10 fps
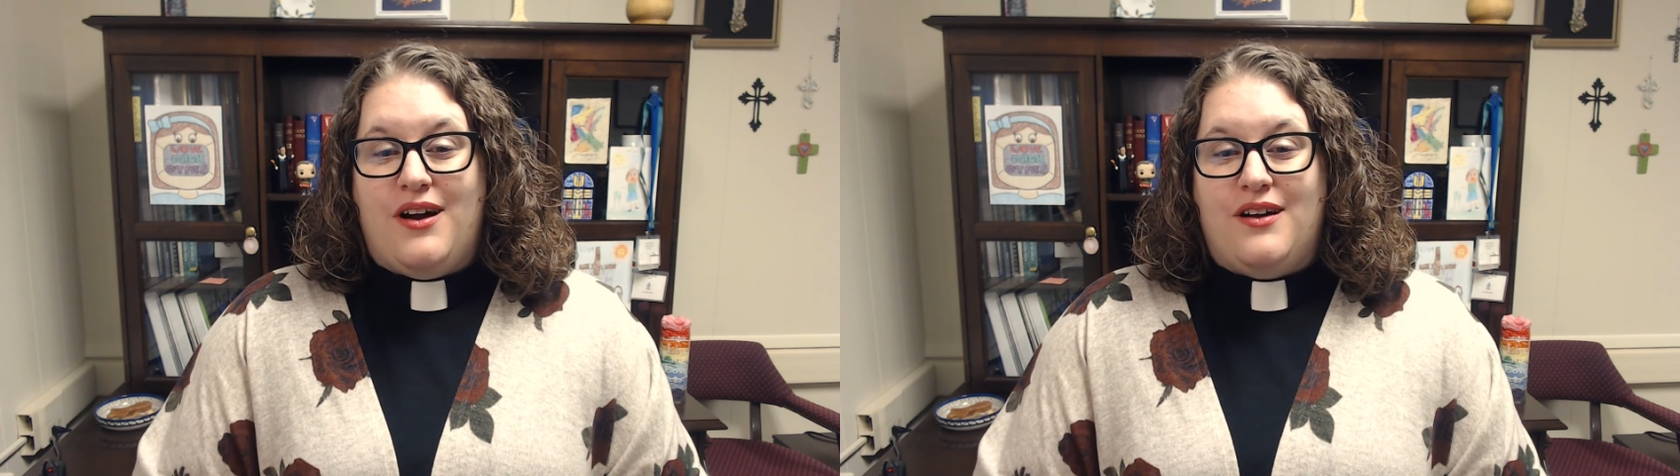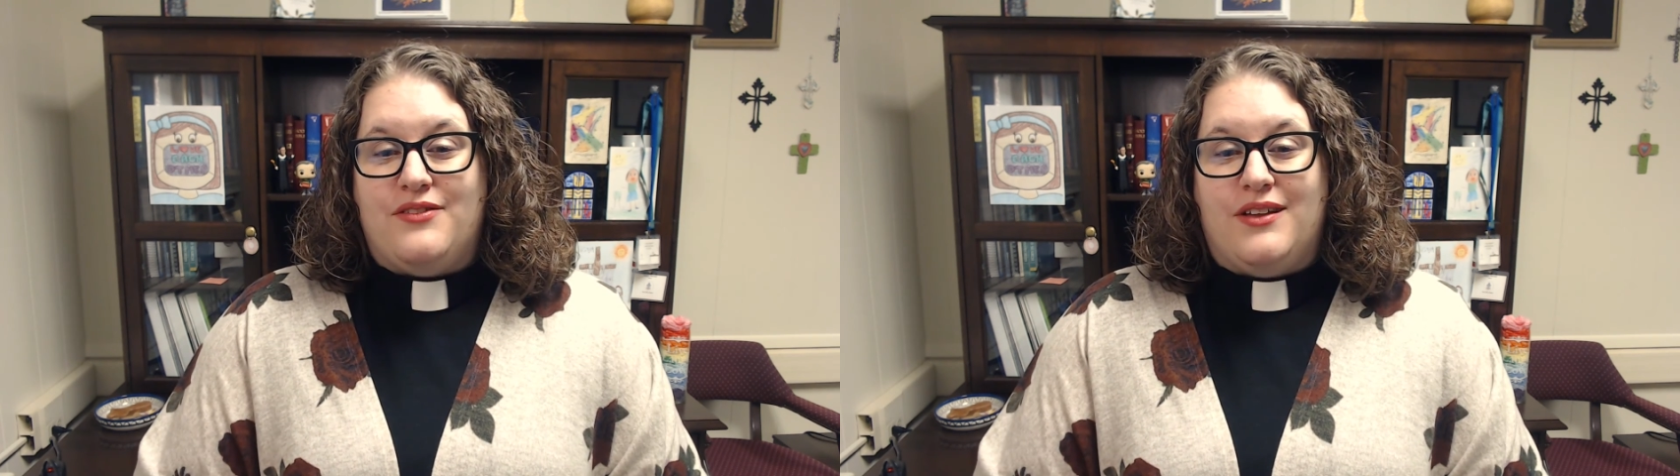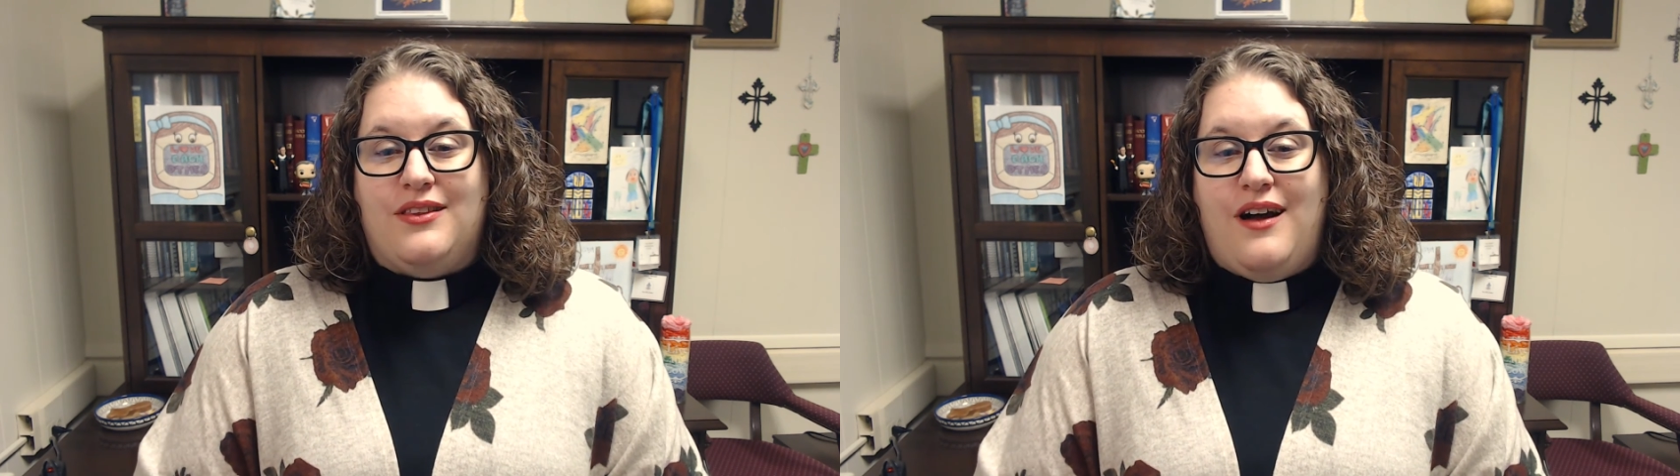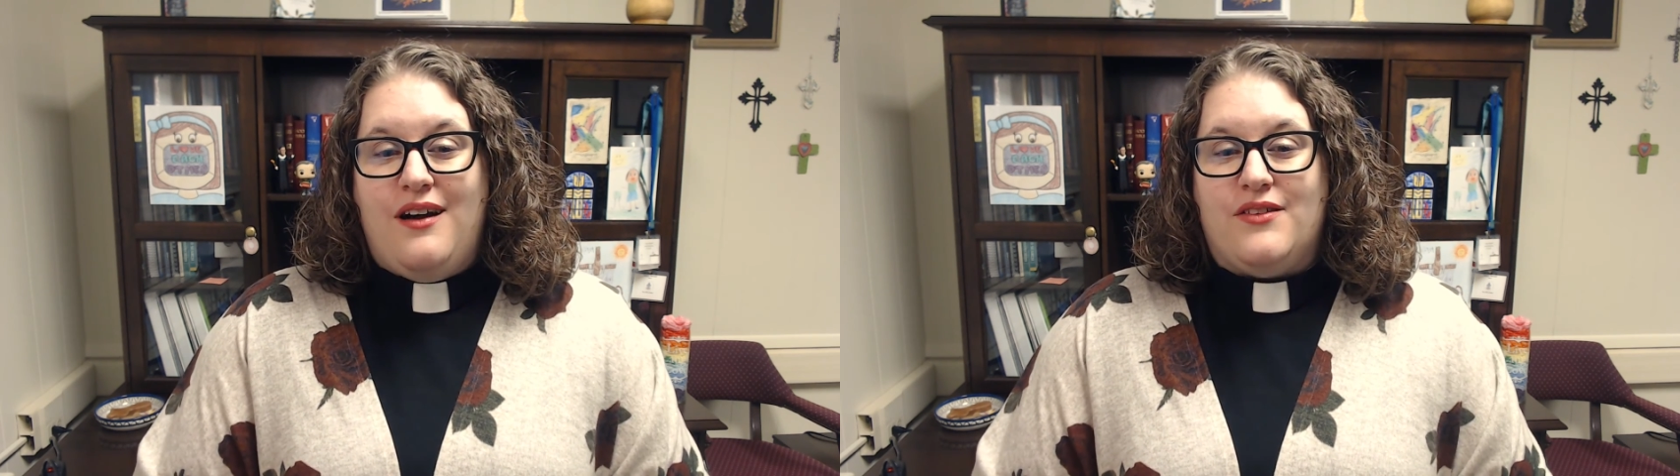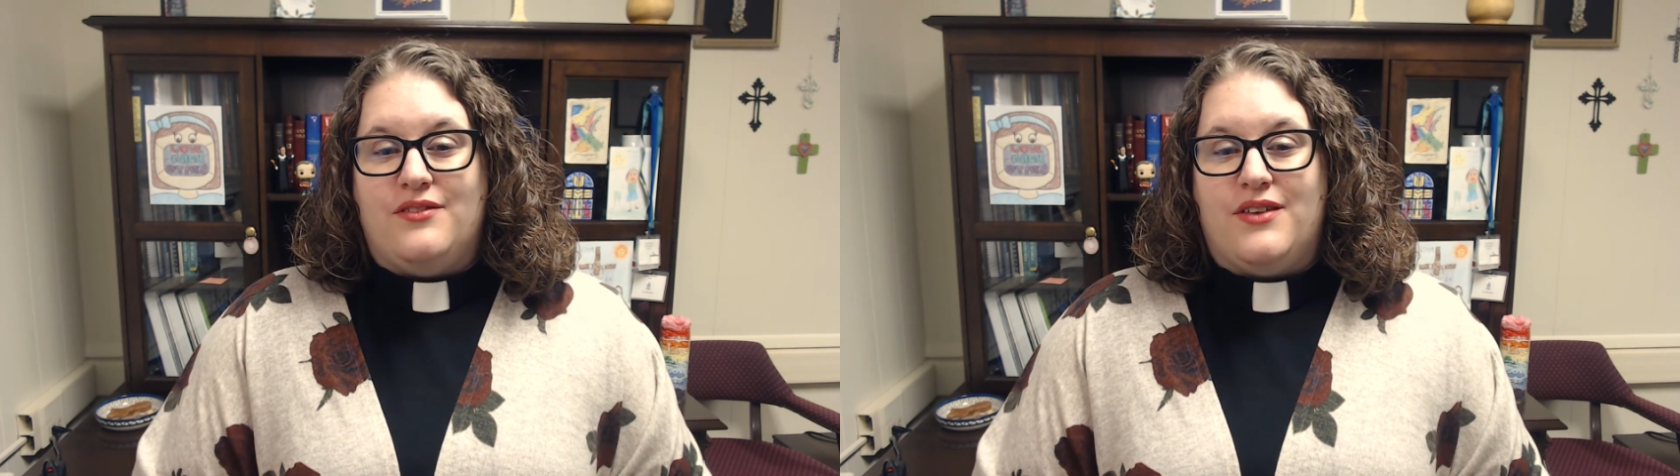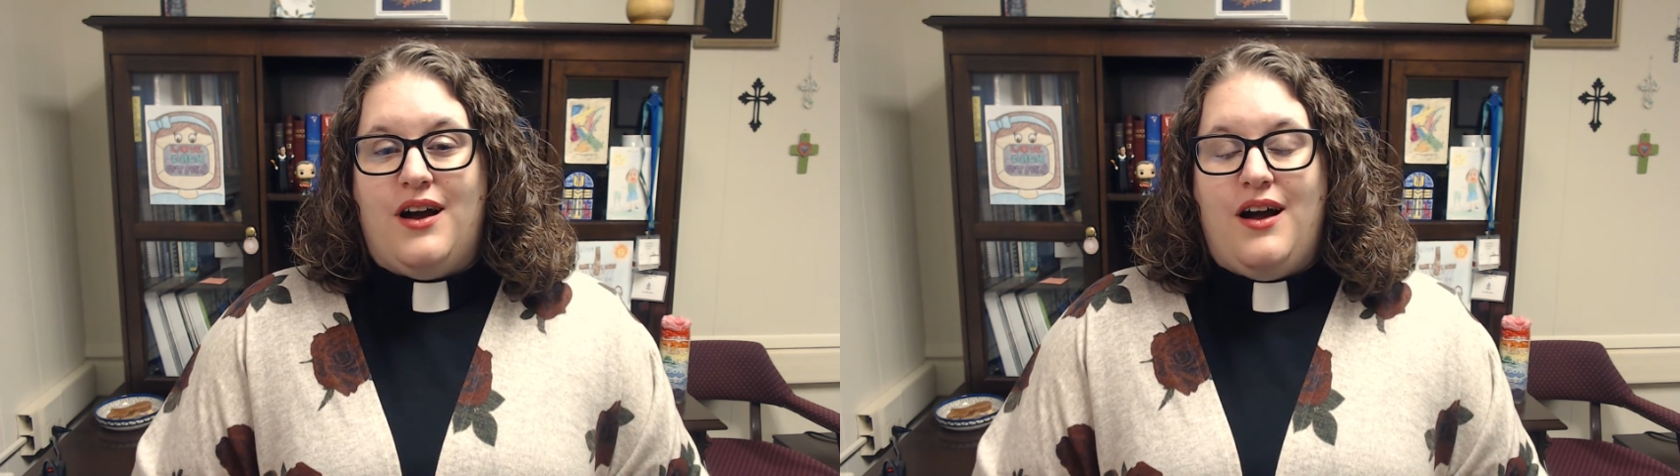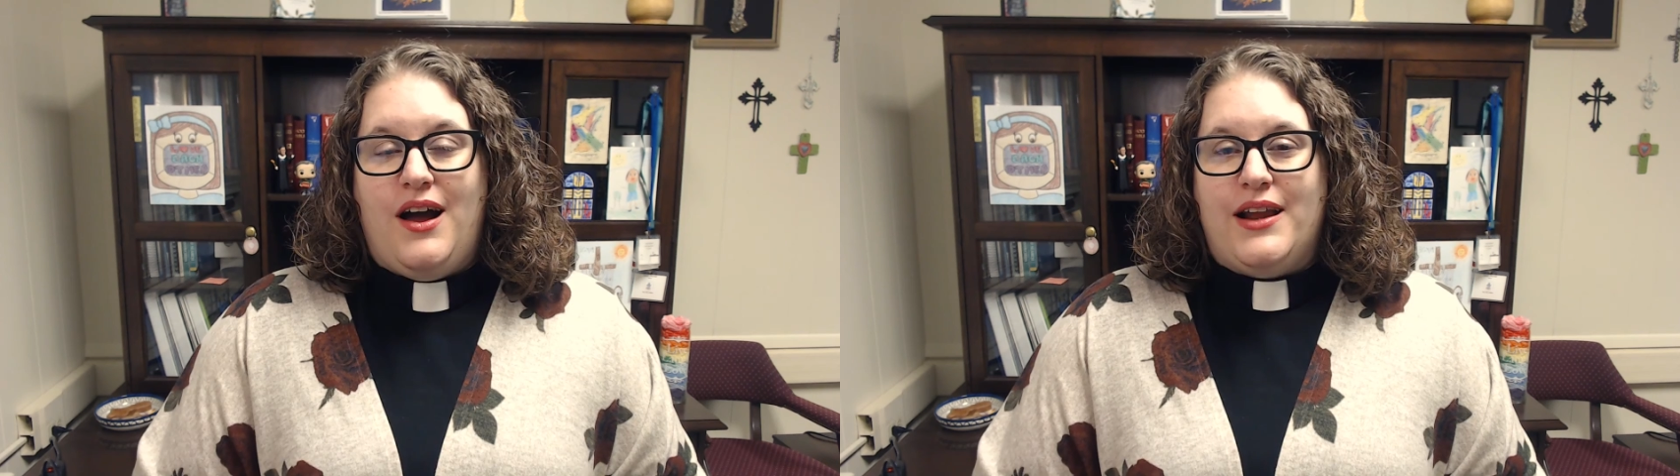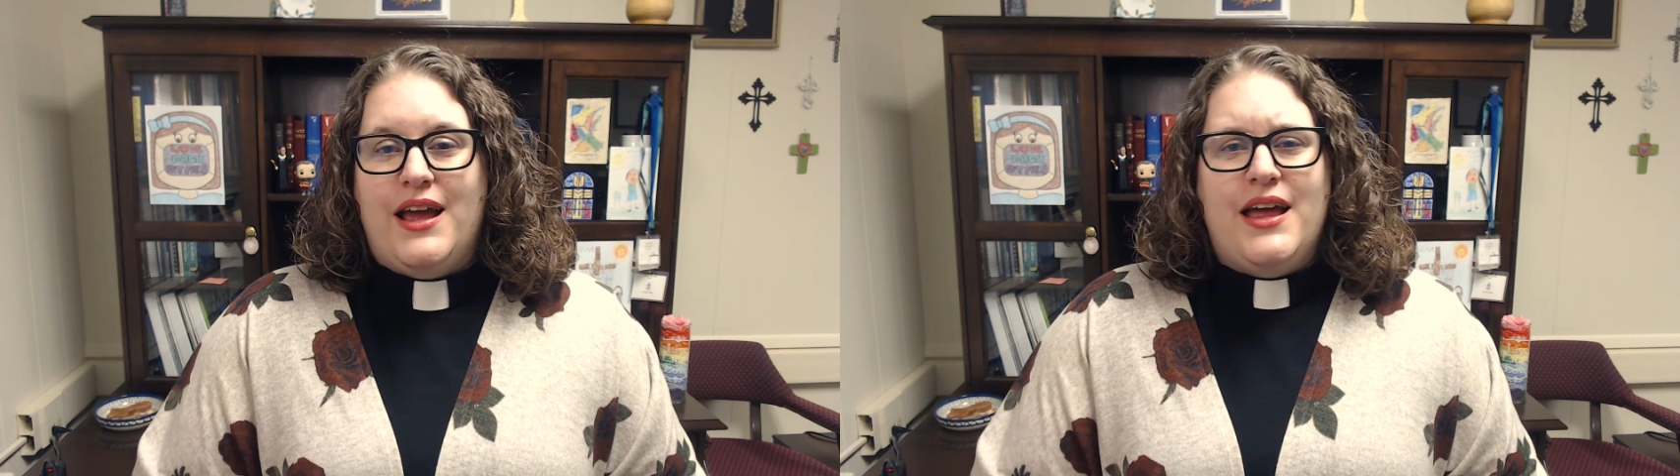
of the love of God